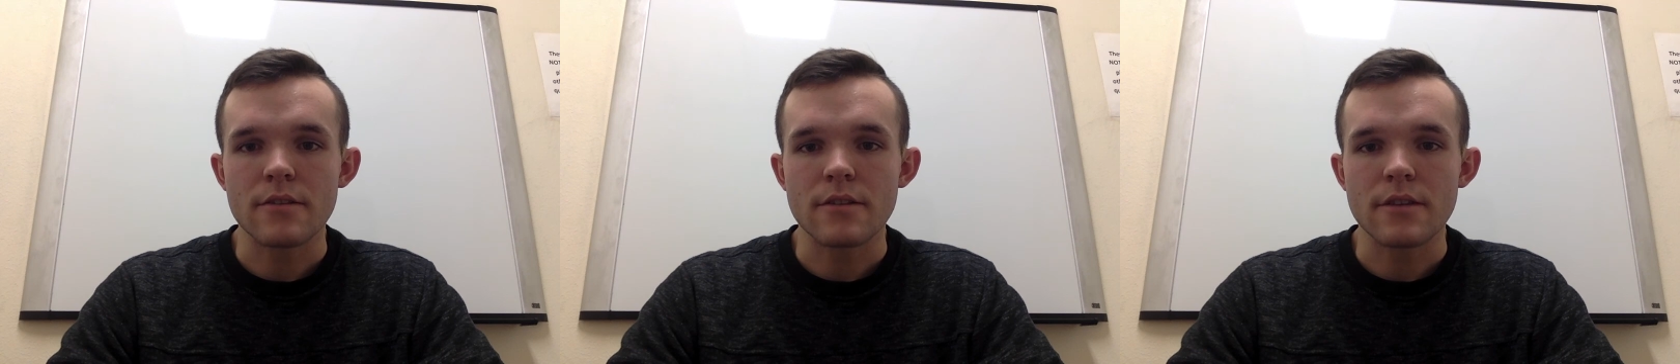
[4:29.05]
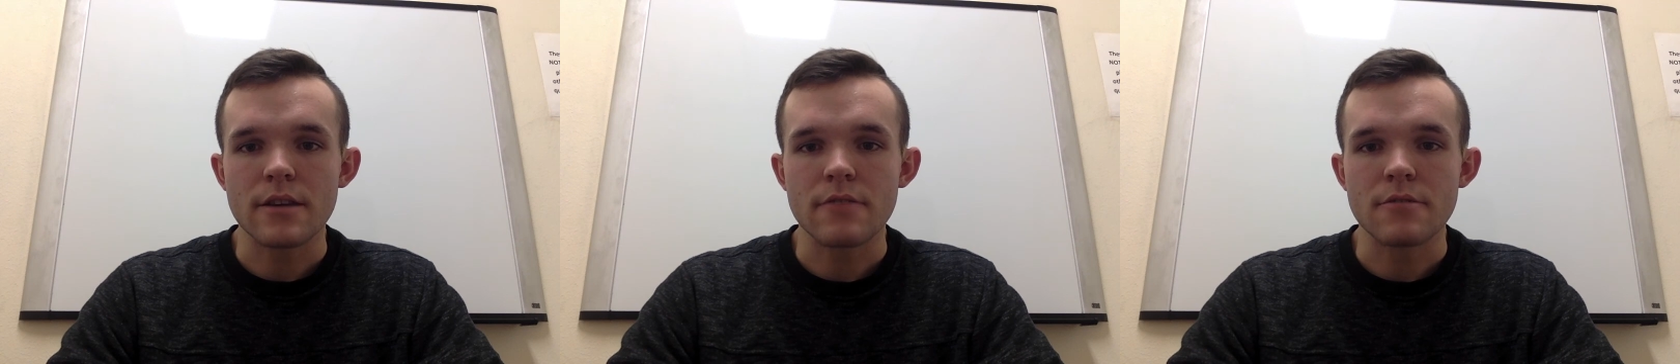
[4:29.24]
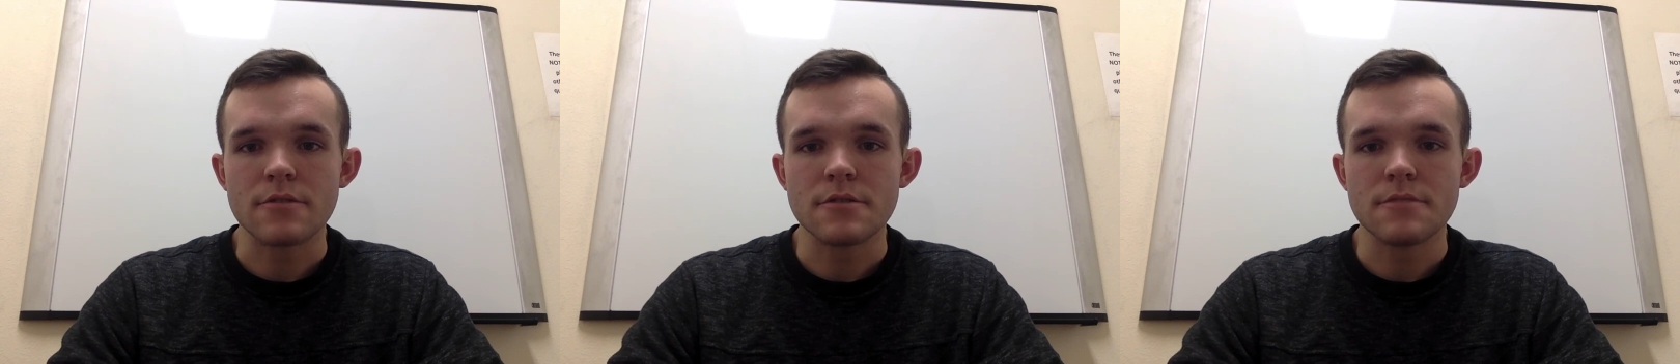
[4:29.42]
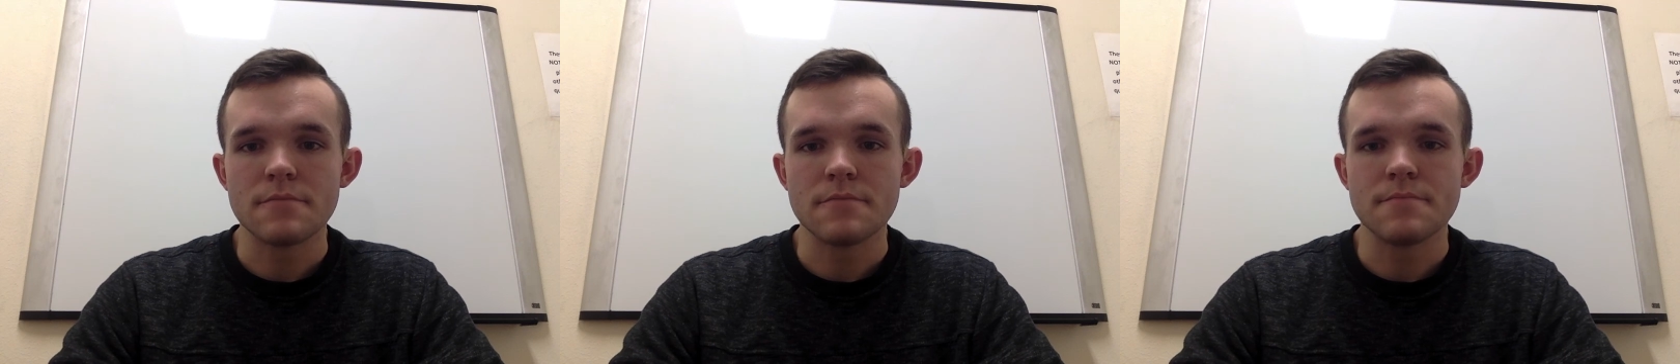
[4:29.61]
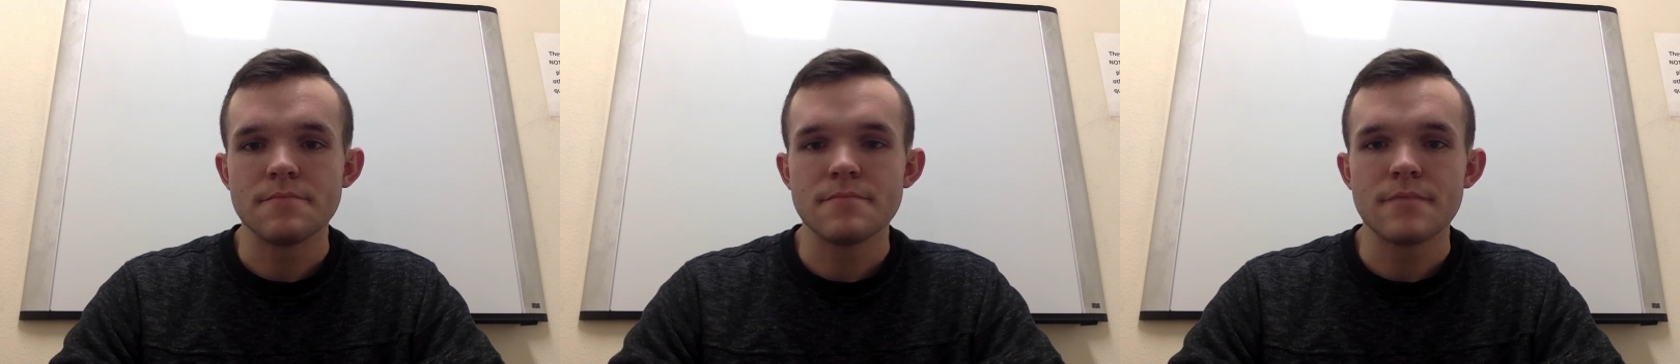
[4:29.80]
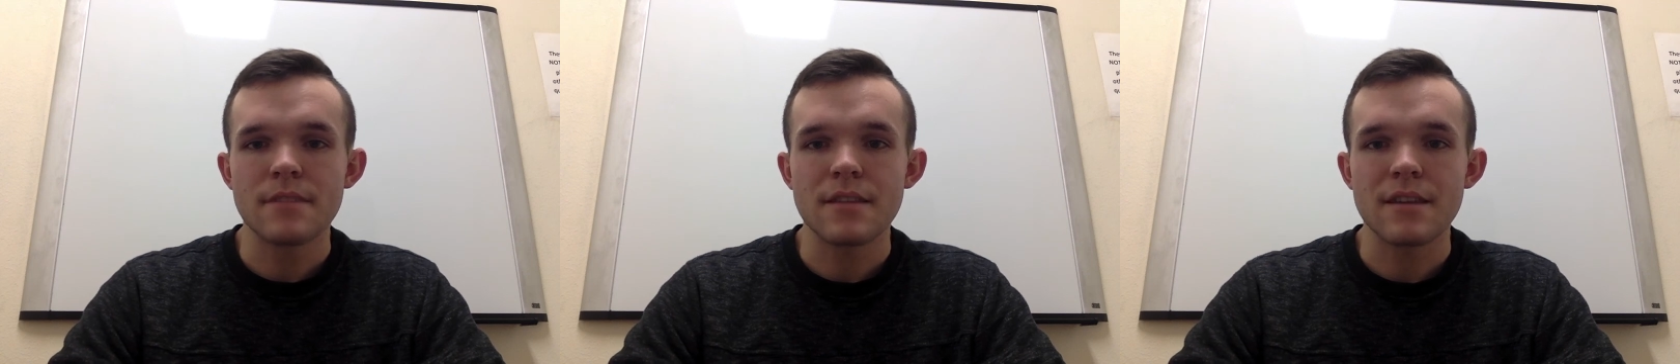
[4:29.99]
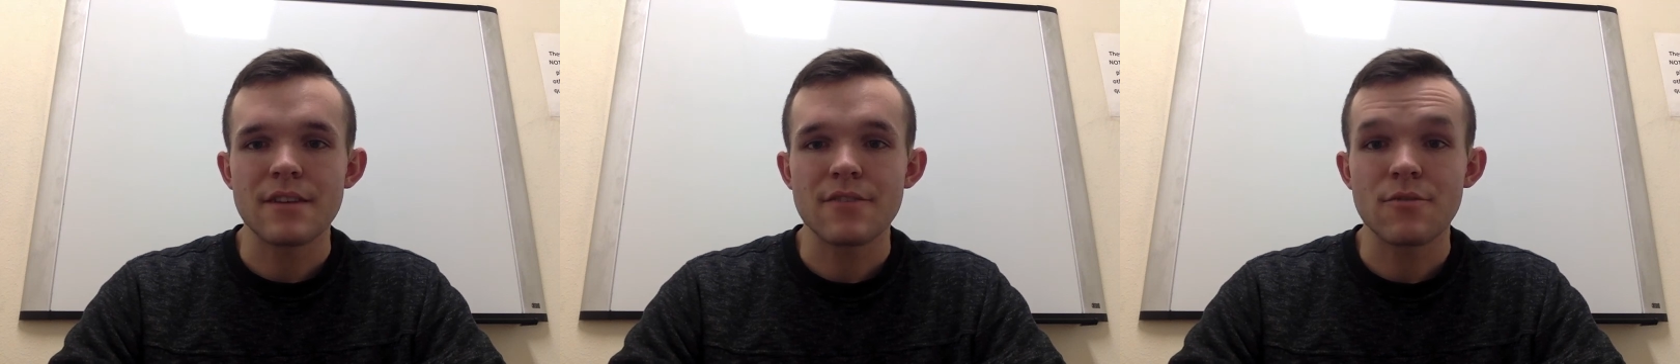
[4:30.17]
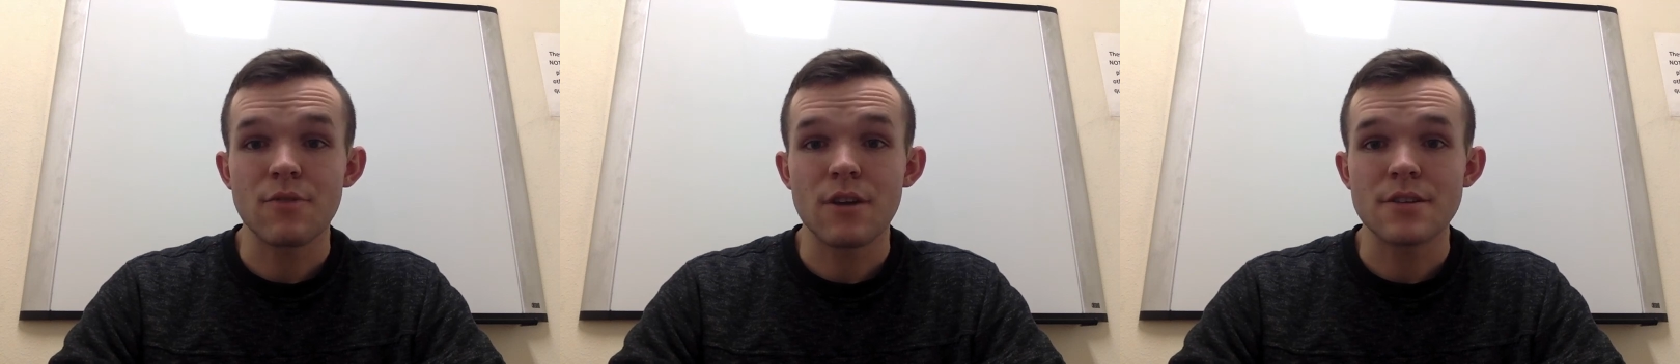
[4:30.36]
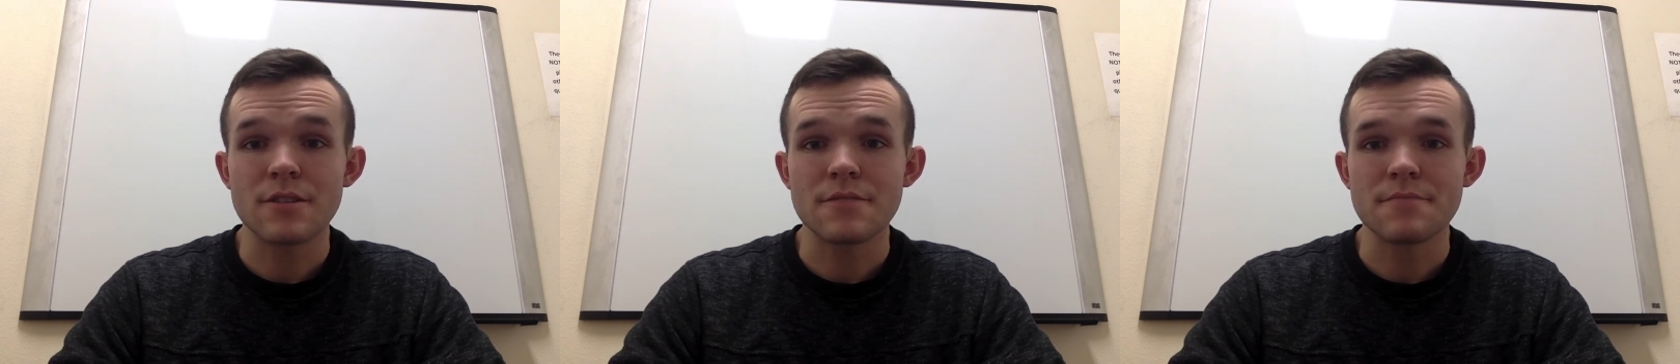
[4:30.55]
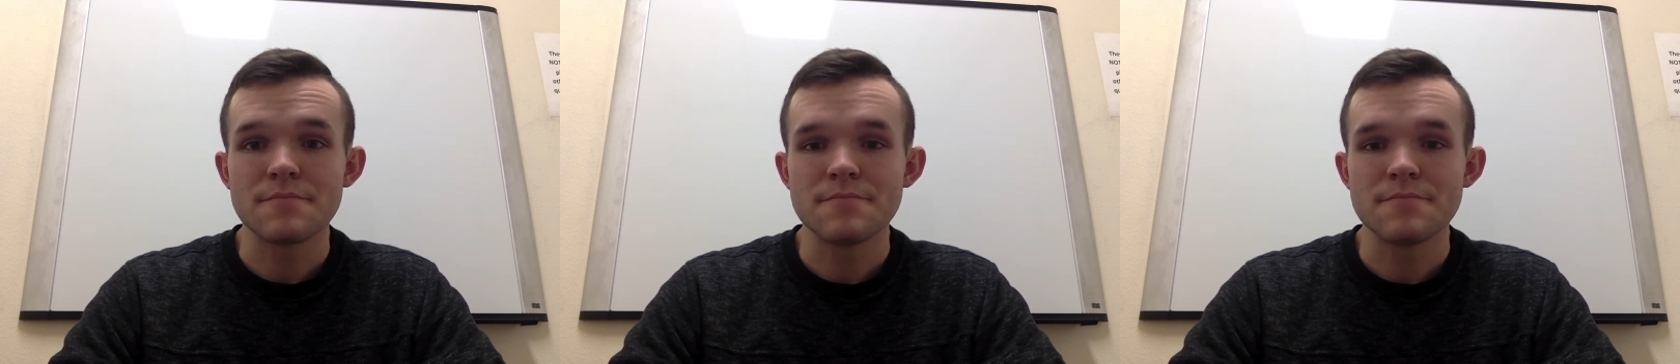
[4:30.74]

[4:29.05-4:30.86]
language. Thanks for watching.